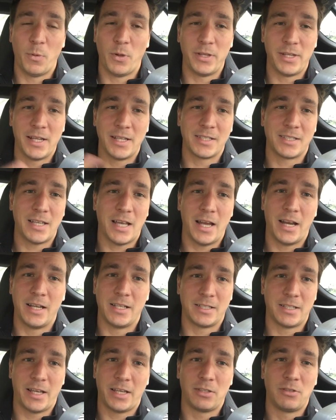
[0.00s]
but the inside
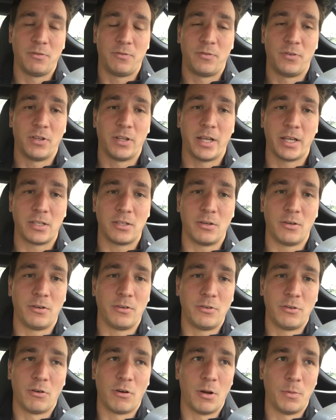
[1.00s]
is like, you feel like you're
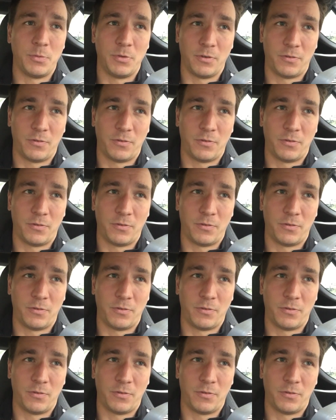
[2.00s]
in Europe,